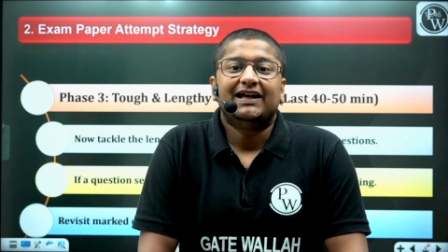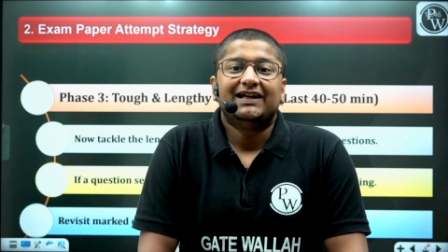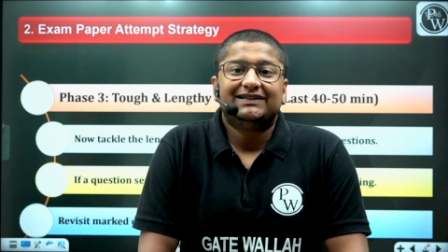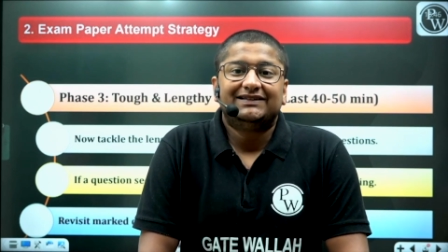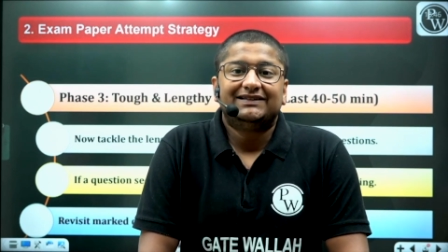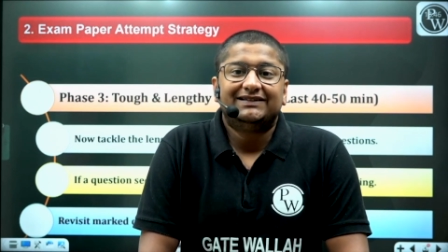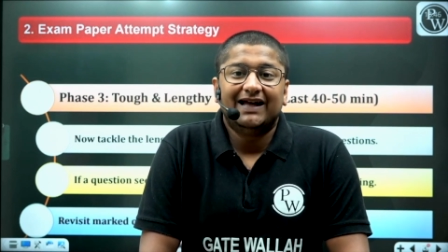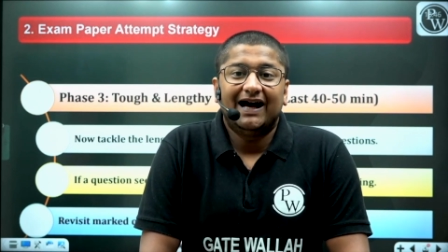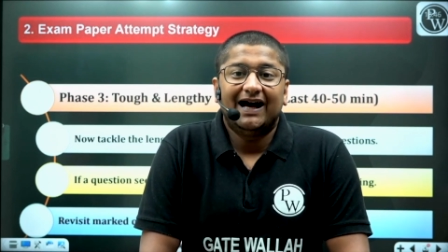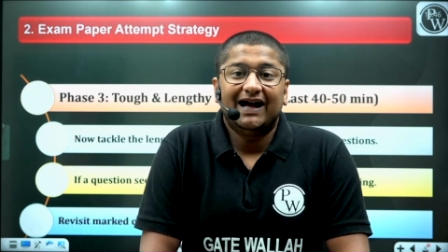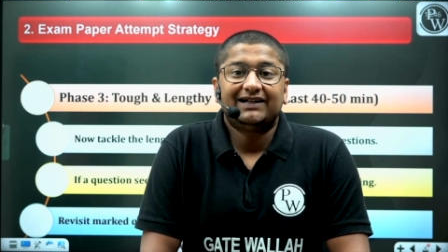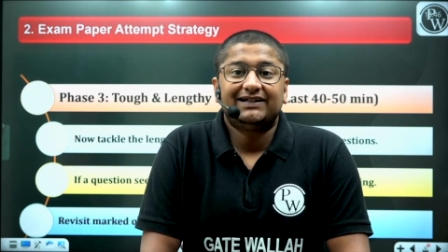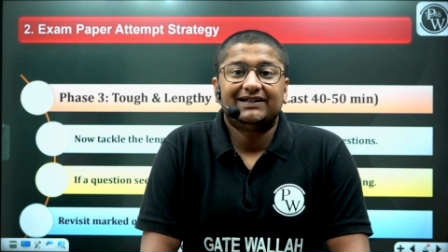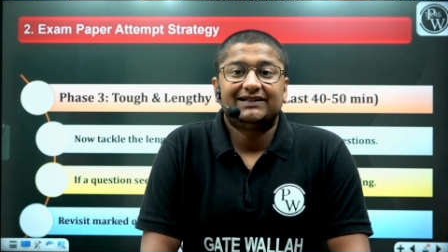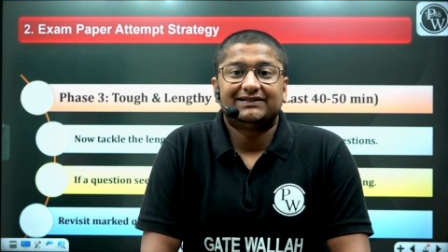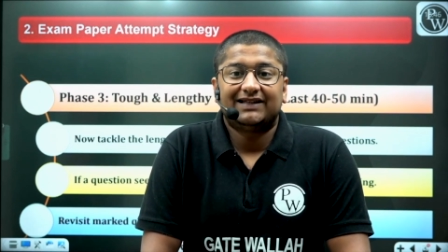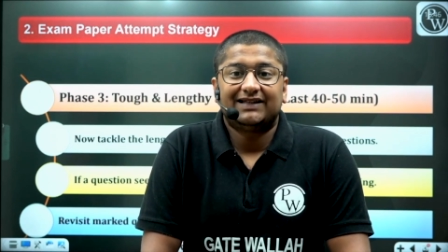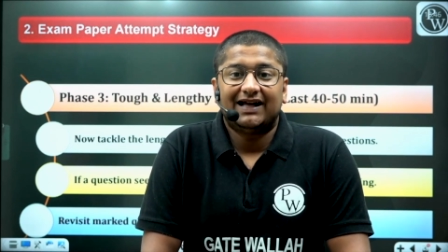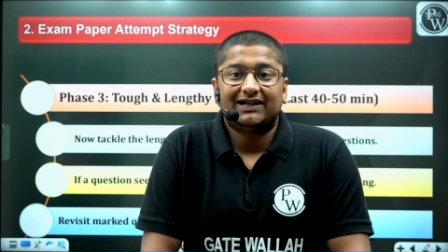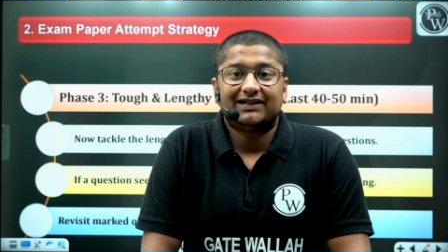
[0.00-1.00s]
that
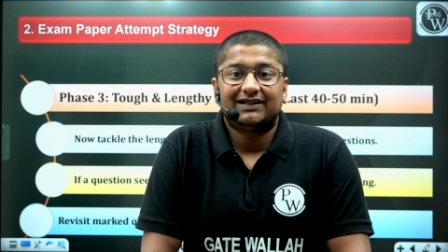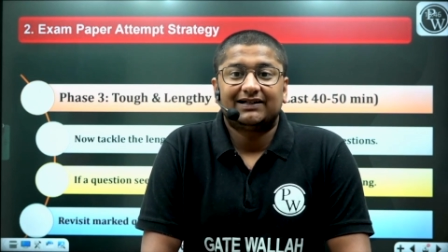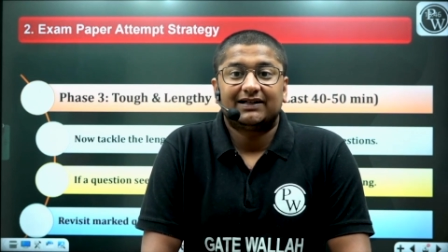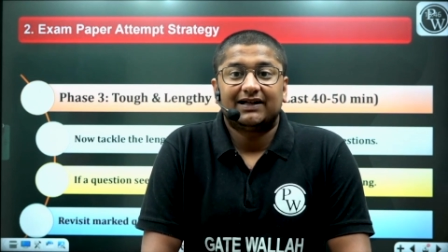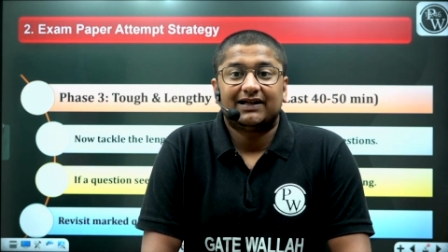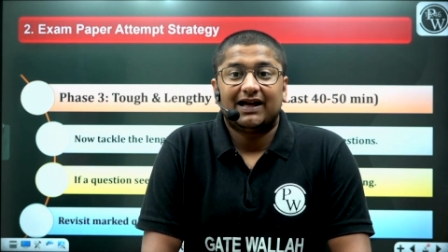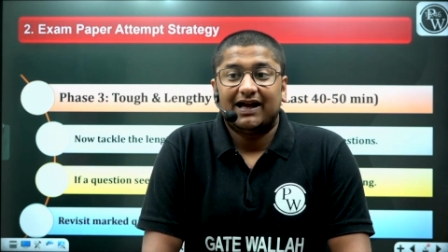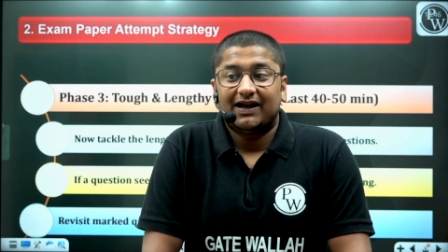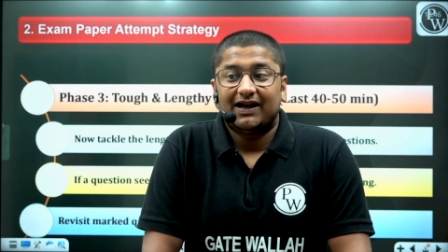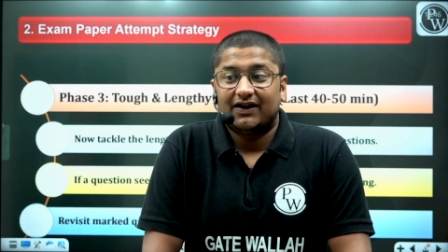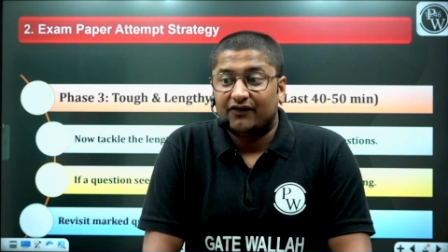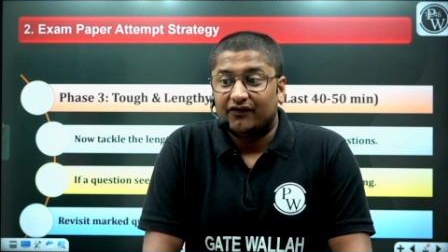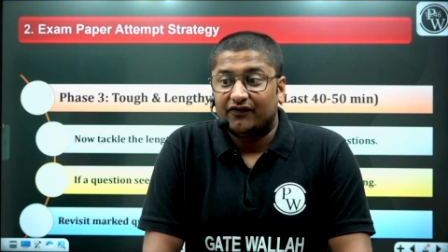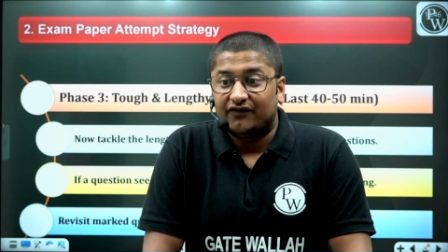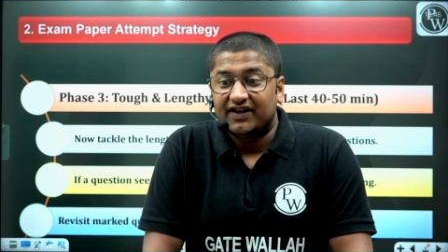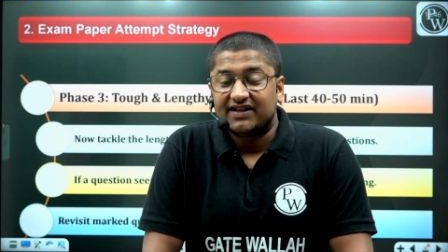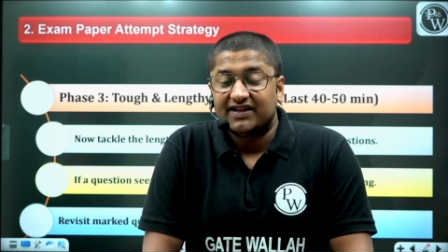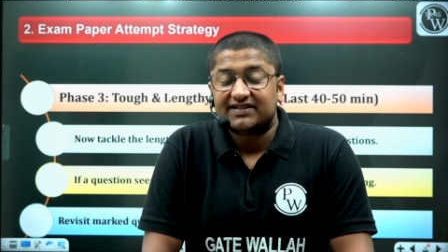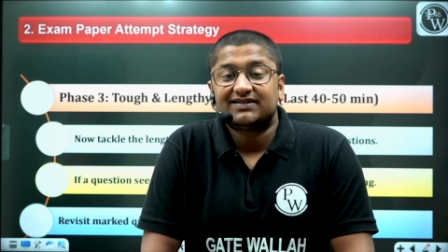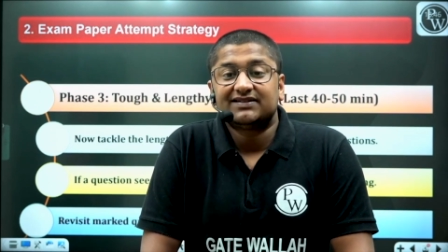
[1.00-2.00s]
that
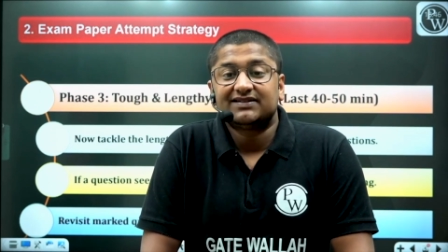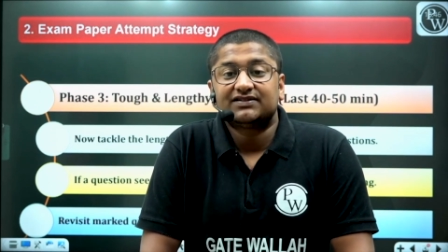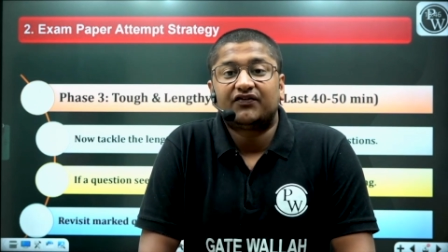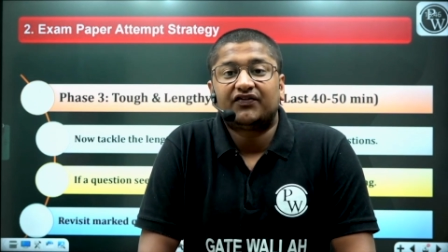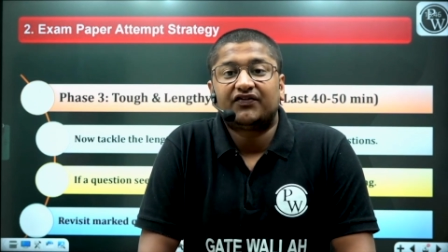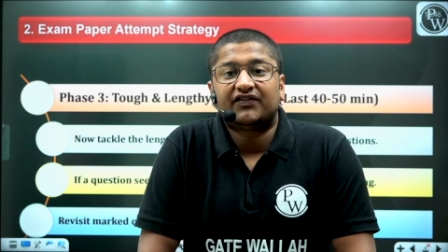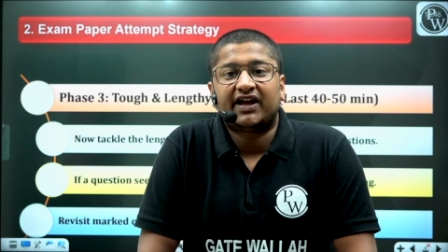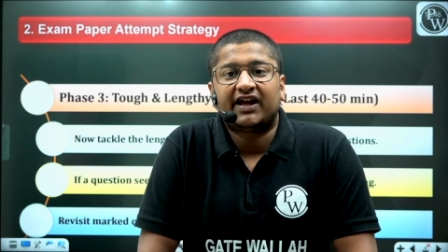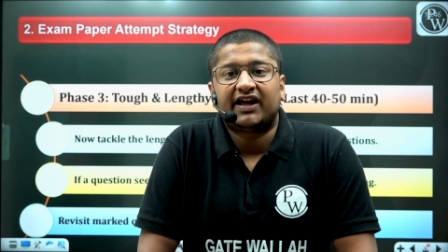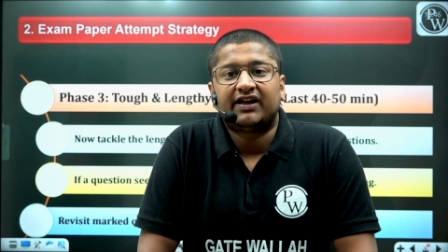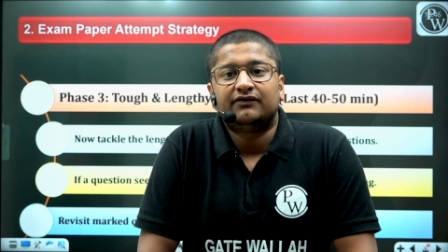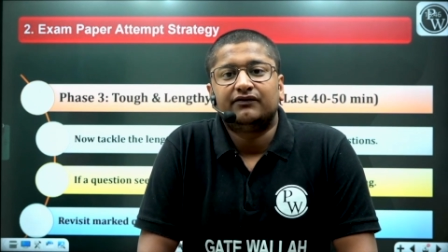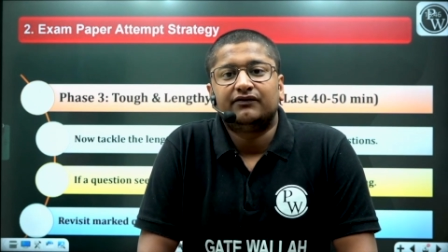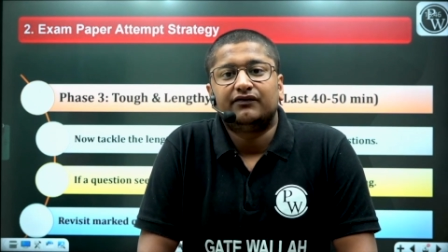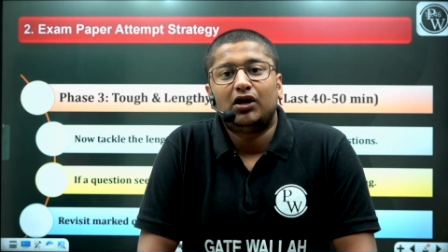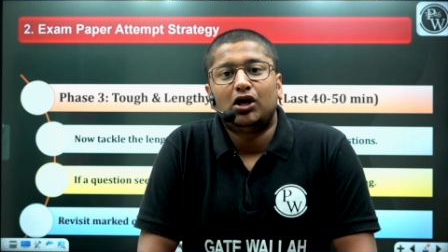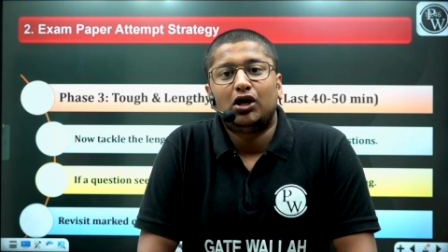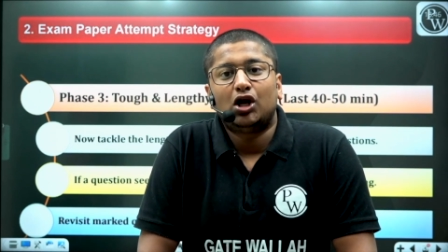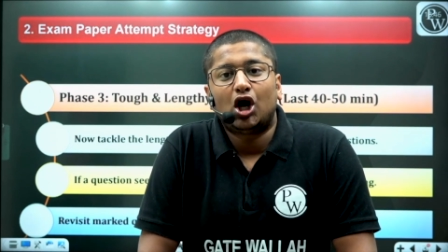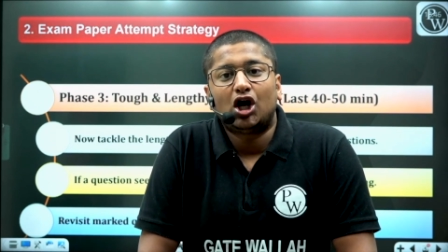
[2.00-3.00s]
wastage of time will
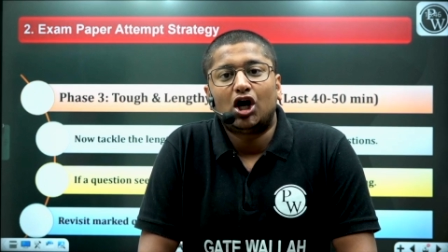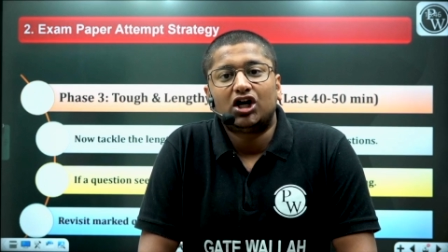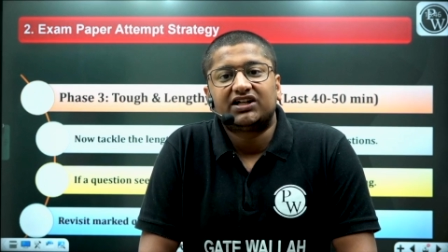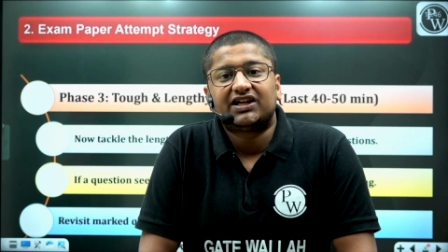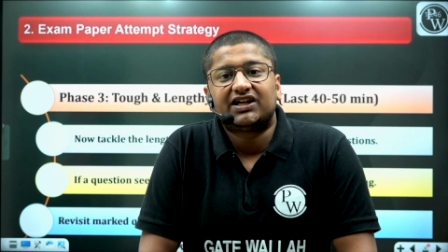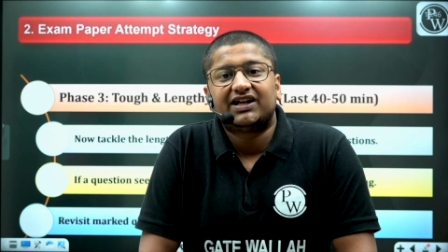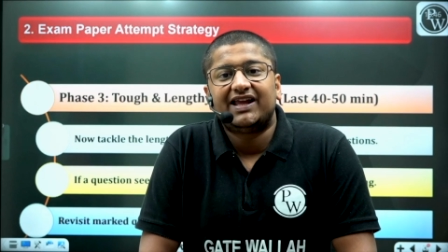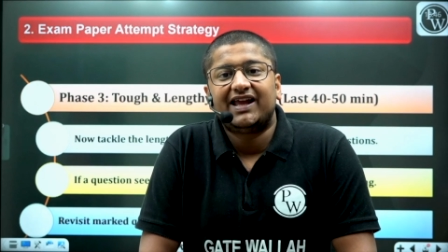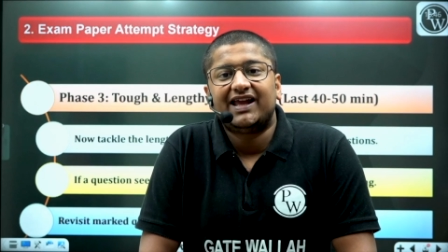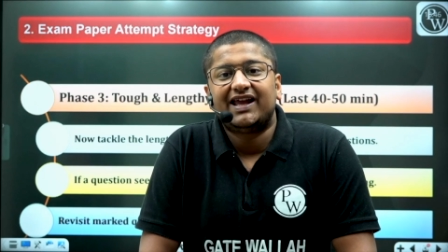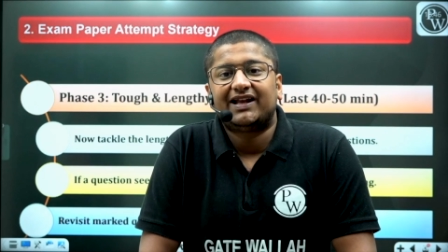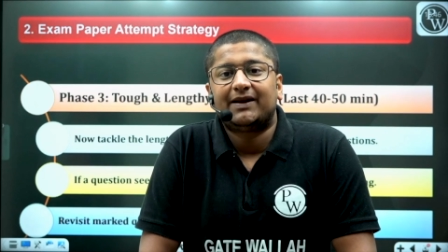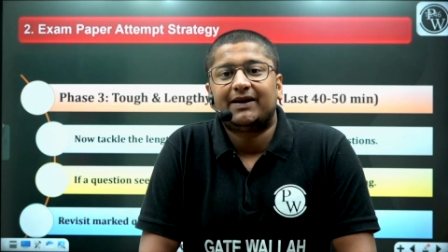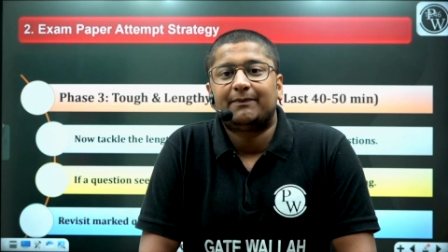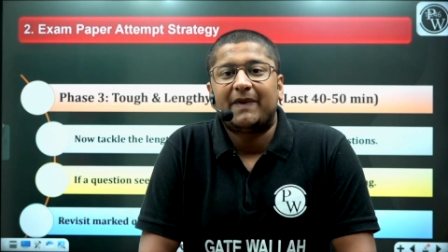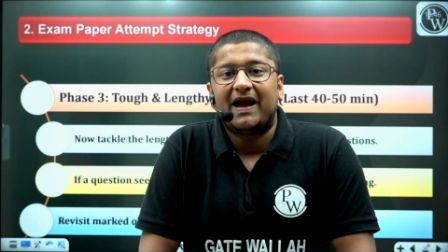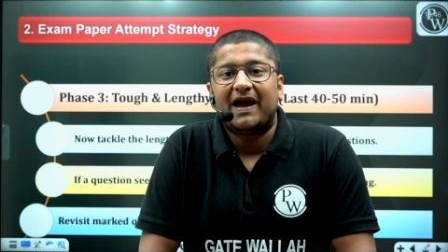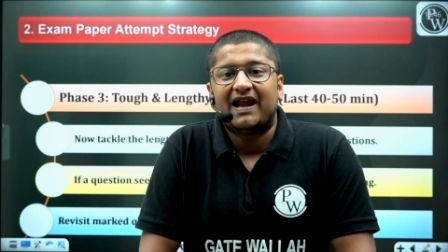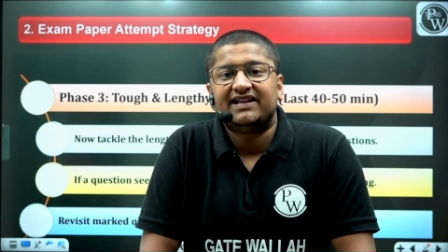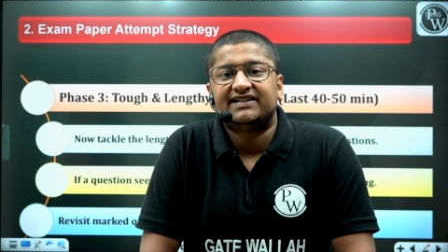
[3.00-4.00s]
not create a
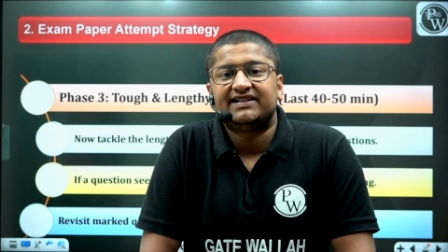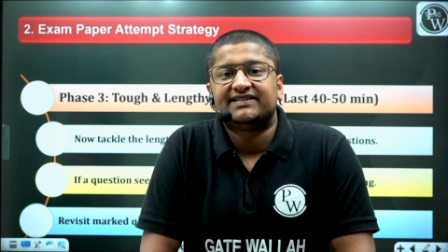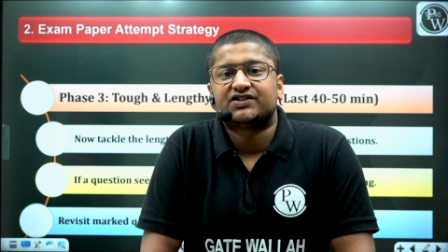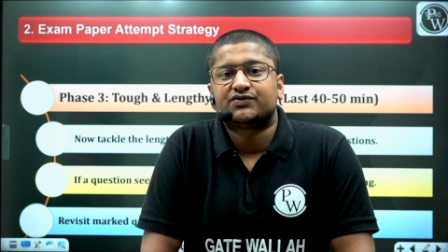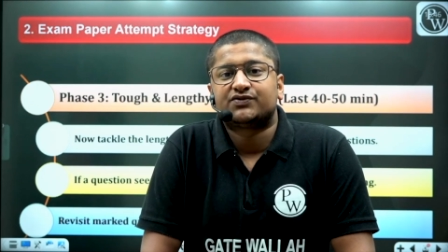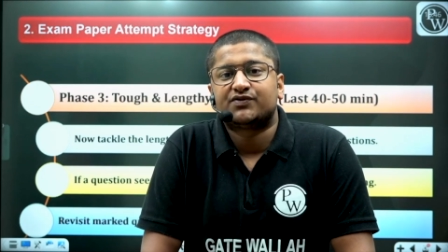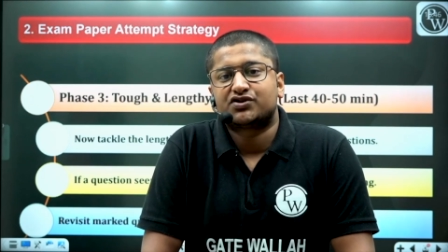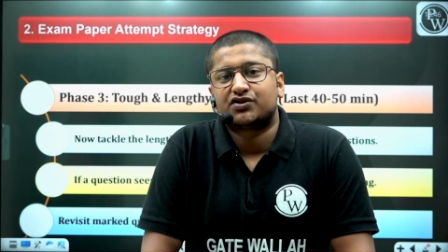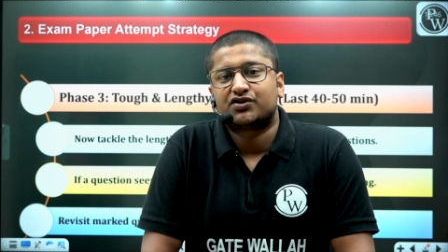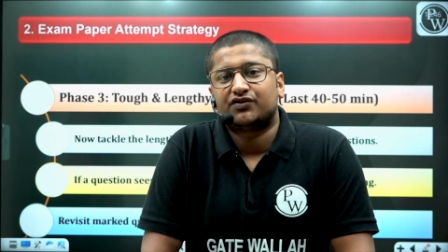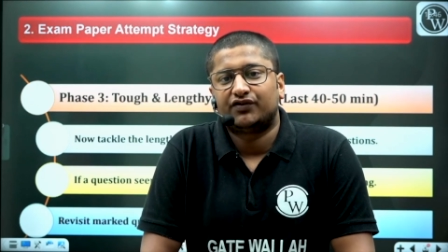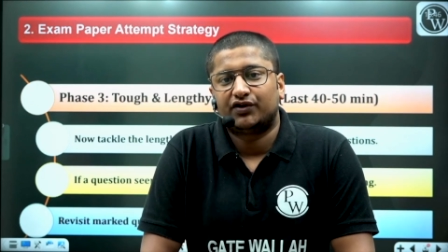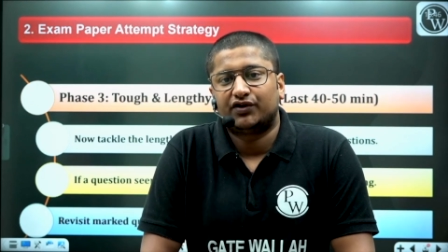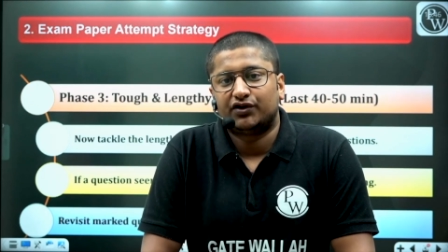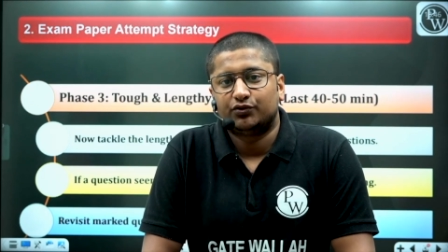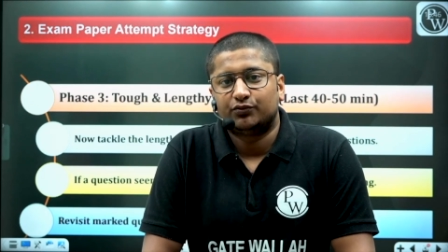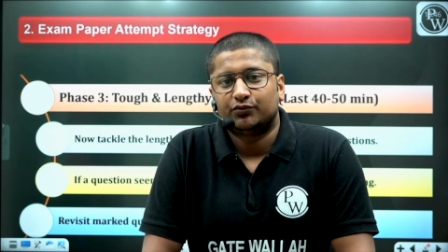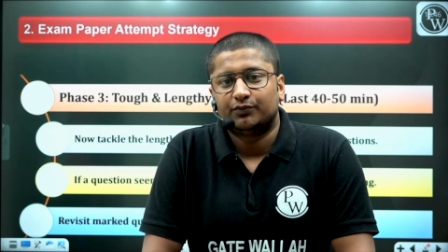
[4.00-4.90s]
panic situation for you